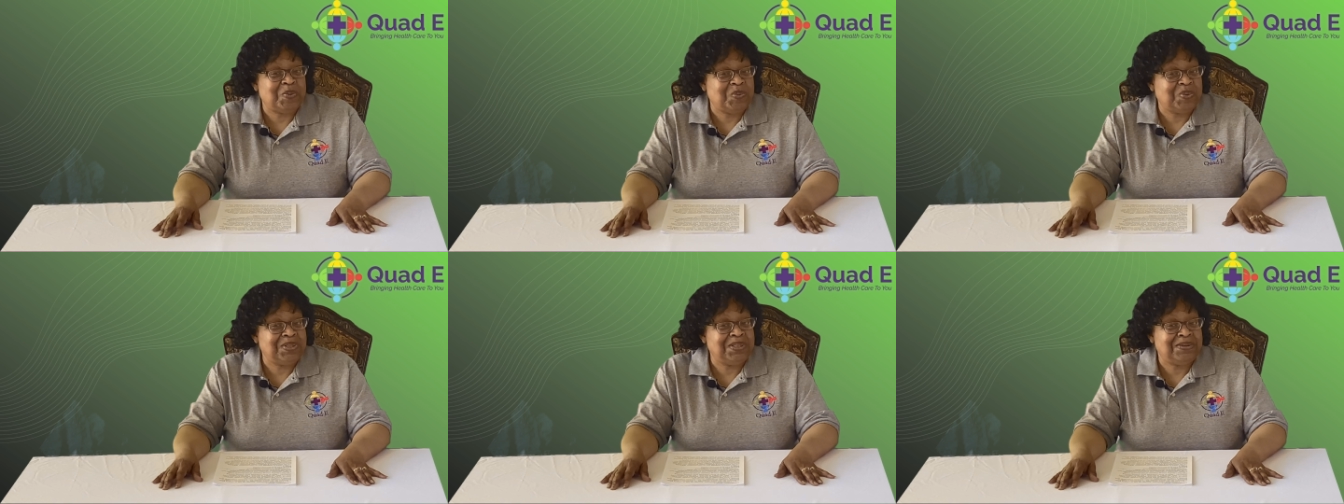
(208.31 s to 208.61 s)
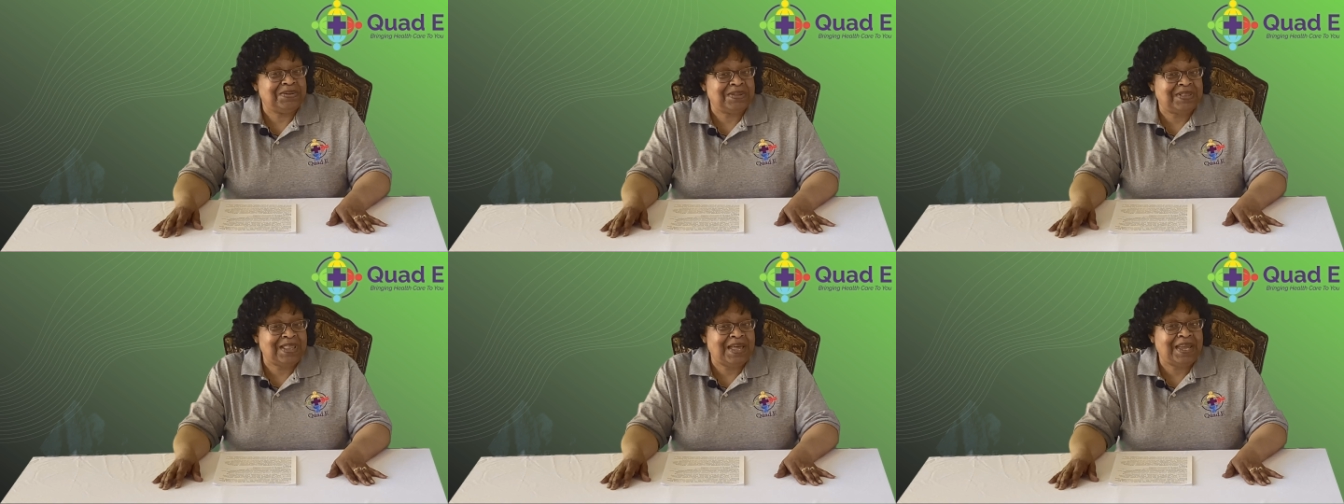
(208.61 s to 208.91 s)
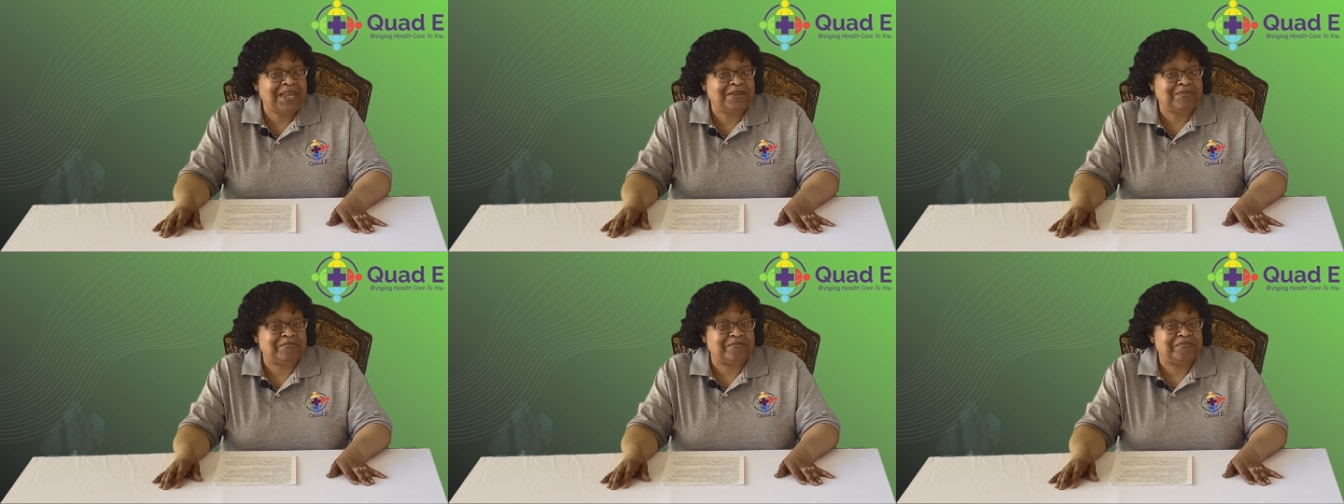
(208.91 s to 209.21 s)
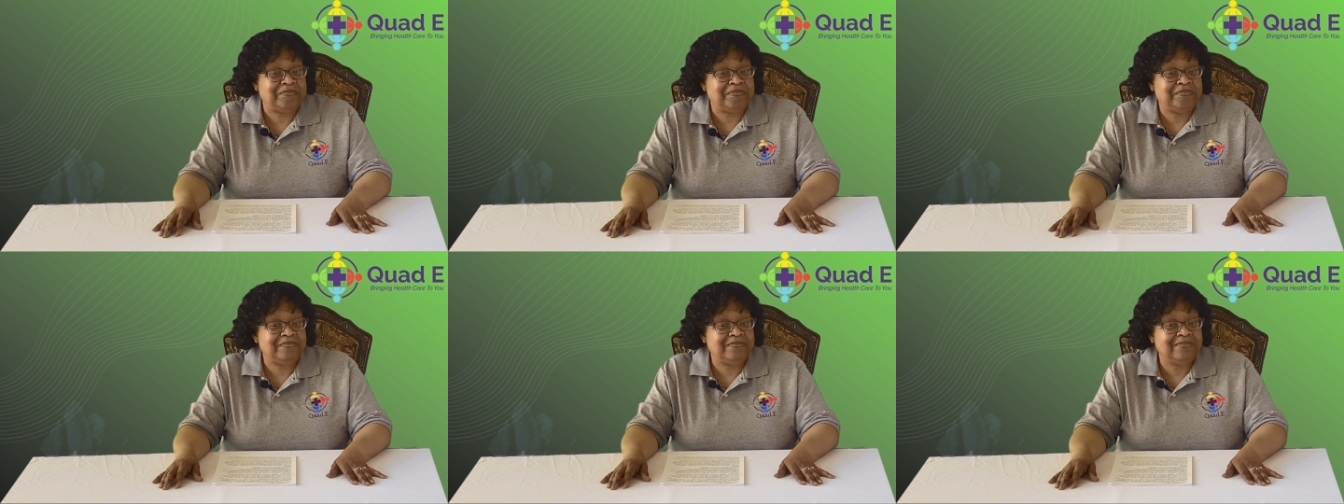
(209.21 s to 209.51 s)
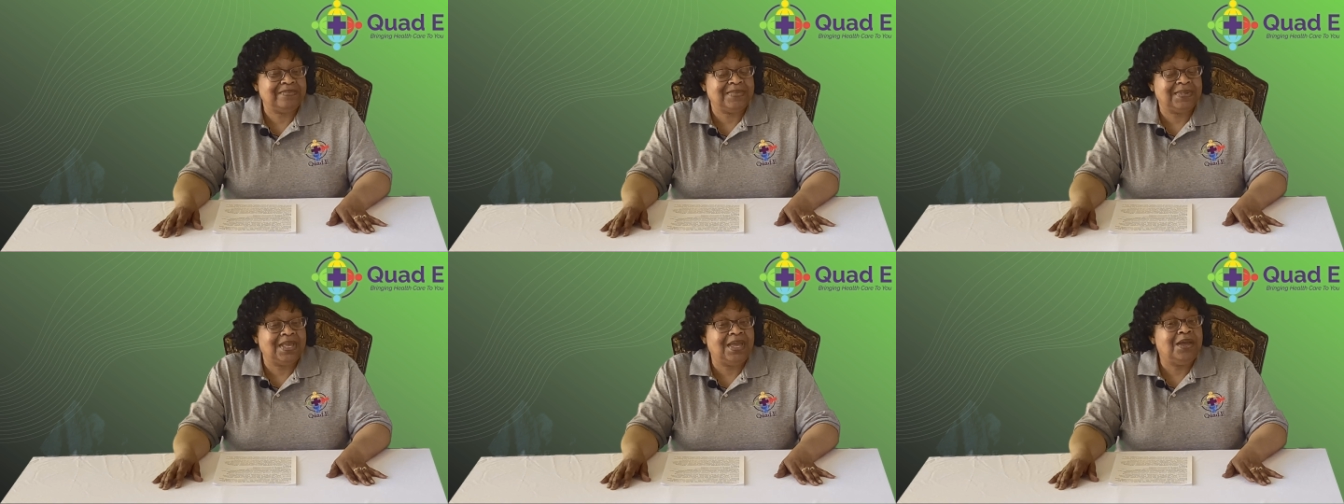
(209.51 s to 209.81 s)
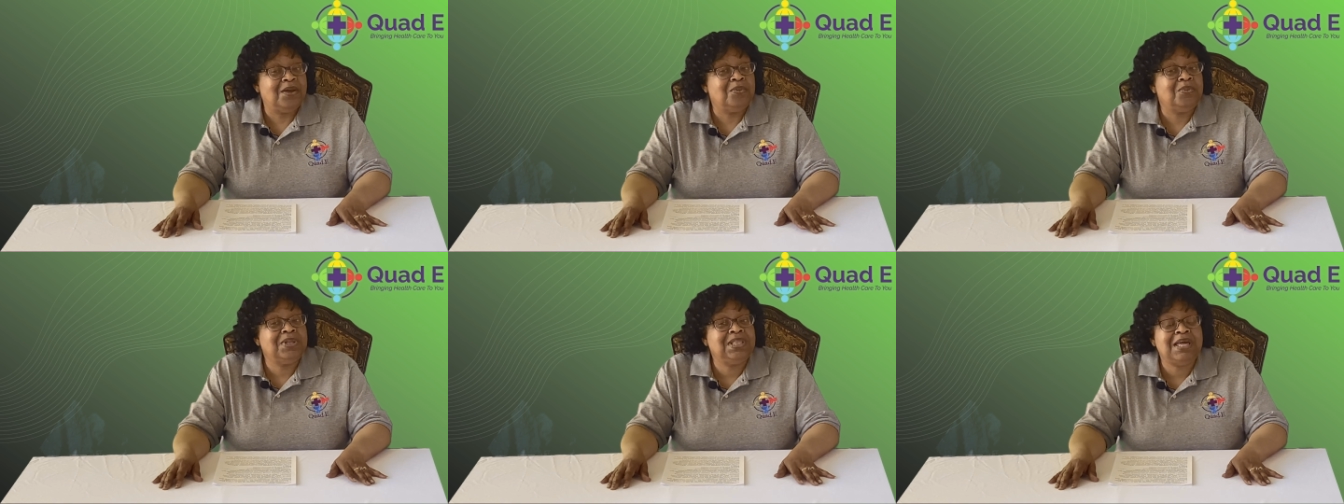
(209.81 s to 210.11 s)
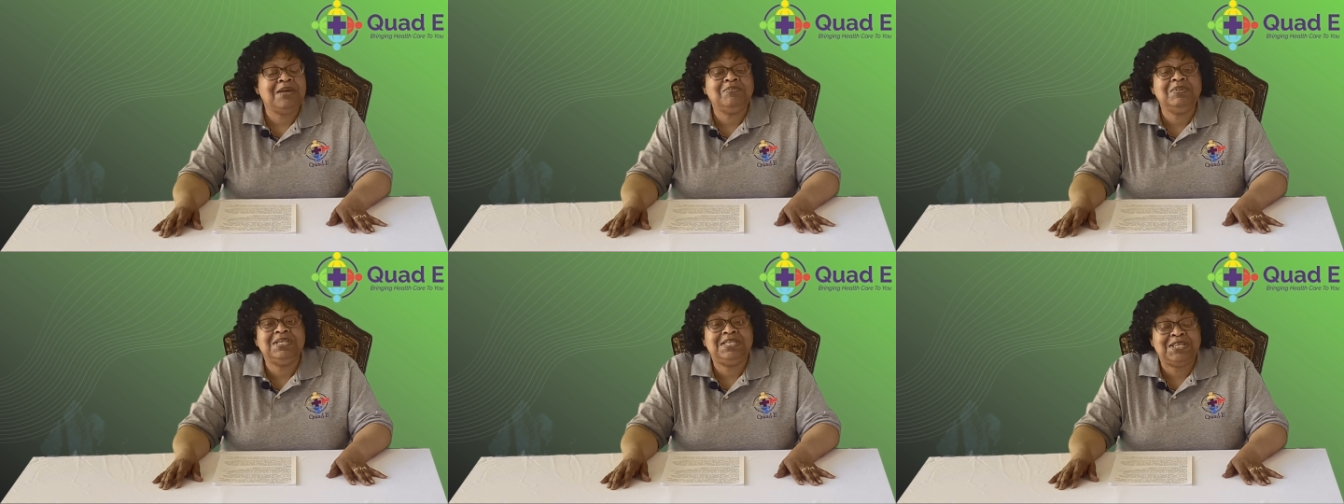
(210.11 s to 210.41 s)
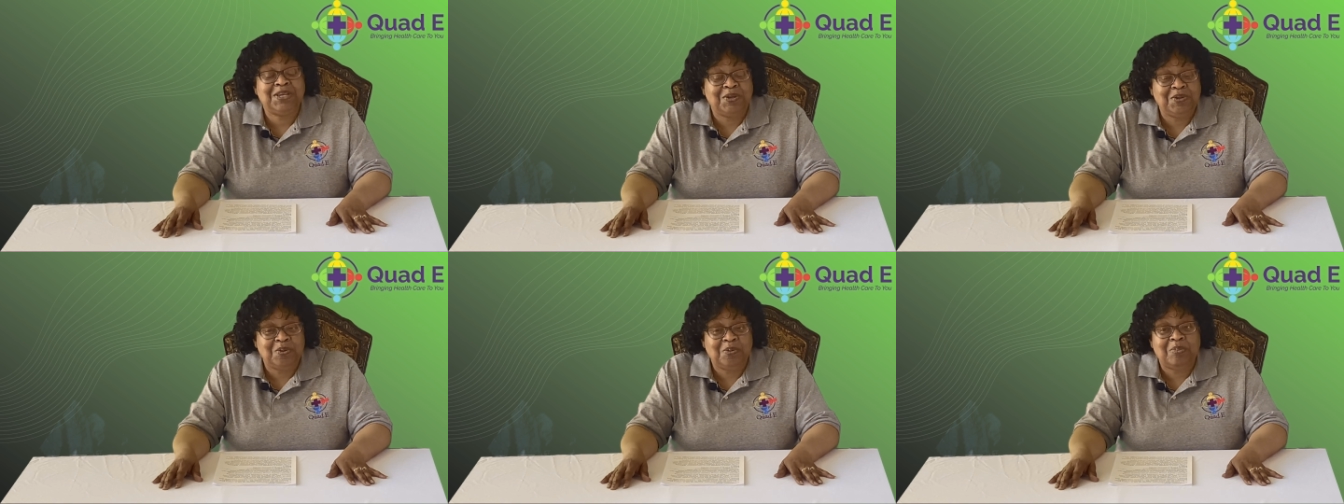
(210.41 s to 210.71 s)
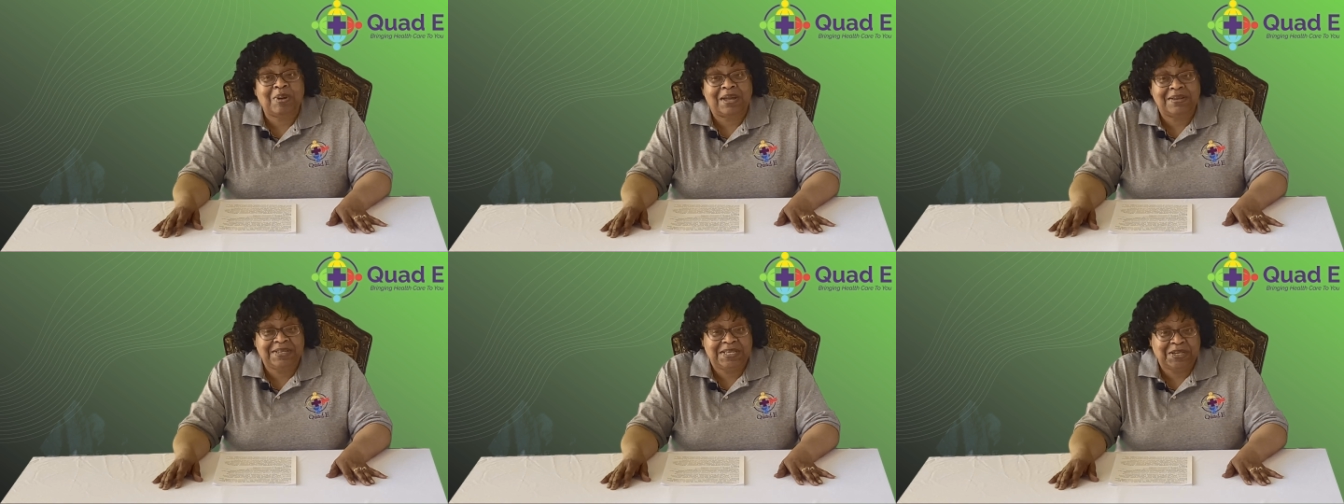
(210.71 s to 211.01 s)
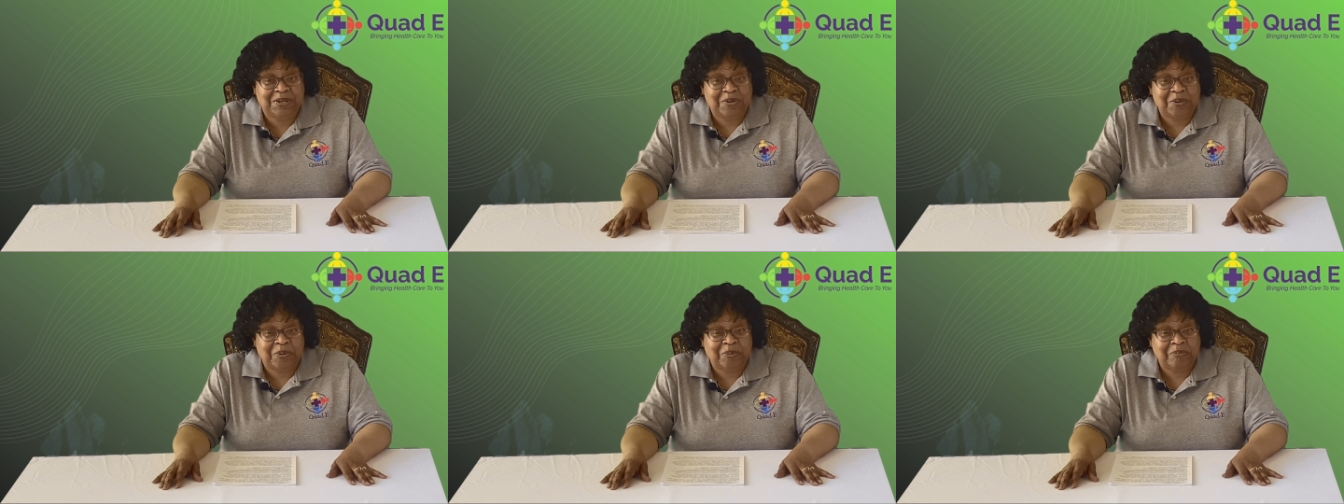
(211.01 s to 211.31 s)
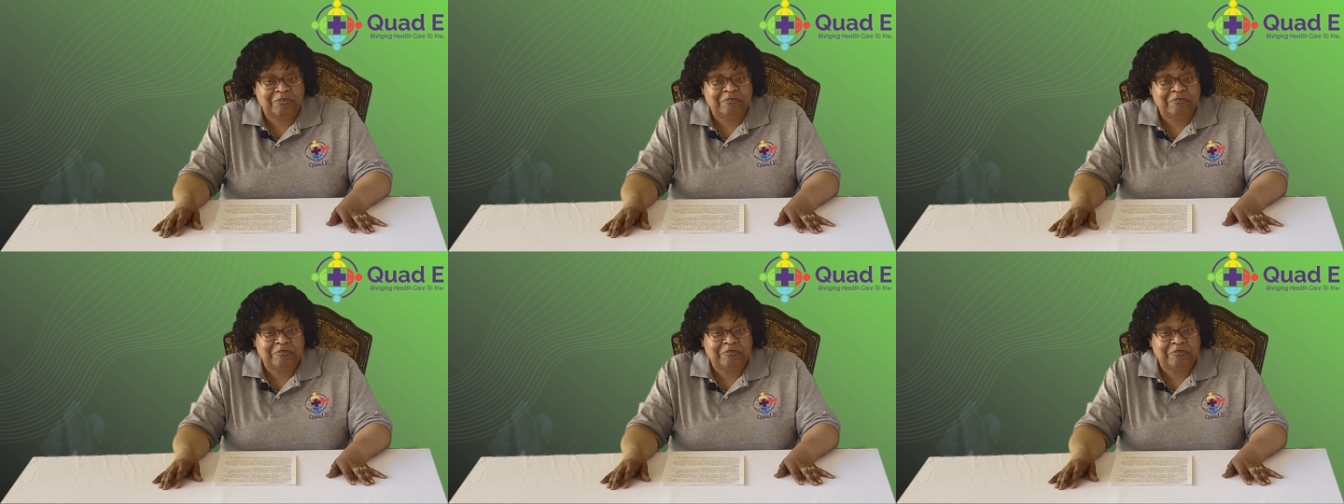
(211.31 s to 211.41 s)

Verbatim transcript: look like. Well, let me tell you about dinner.